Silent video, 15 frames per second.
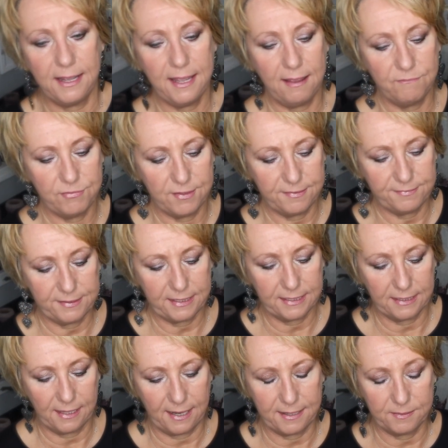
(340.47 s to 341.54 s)
I have this
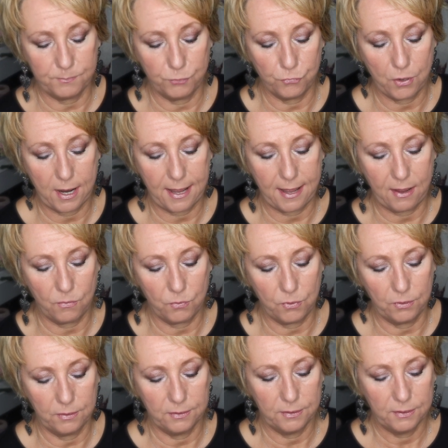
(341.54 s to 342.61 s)
in light
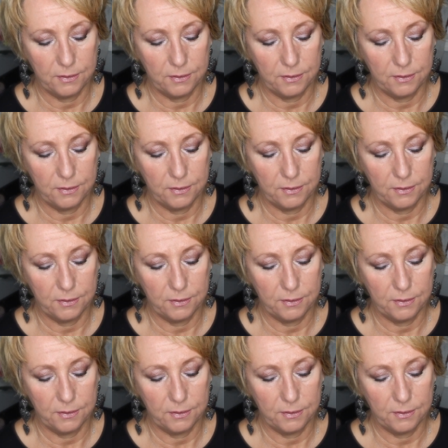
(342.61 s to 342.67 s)
brown,